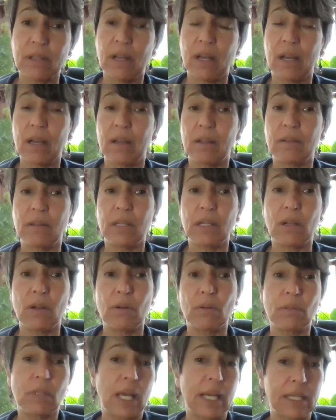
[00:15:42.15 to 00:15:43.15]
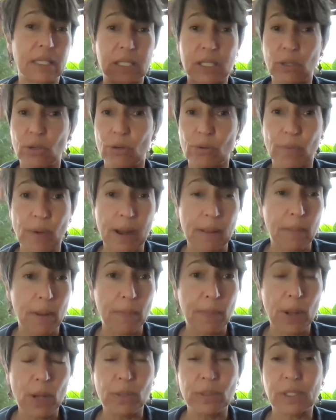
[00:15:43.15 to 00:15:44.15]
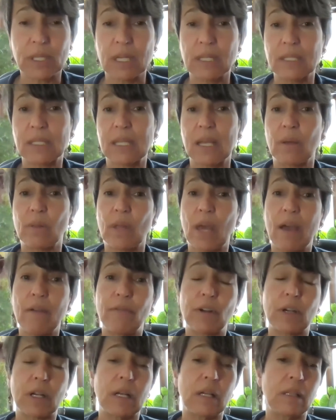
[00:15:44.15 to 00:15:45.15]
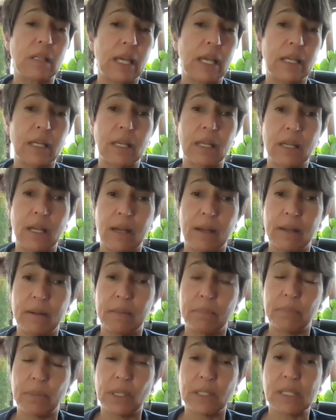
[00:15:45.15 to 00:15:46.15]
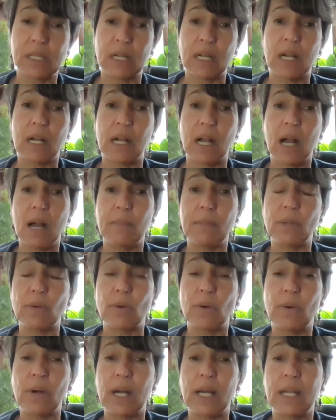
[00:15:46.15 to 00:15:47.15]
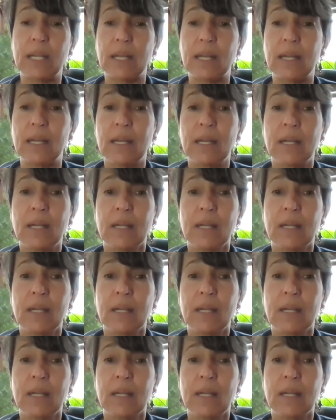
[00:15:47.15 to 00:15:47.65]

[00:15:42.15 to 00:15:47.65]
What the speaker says: like Cyril Ramaphosa in South Africa, like President Kagame in Rwanda.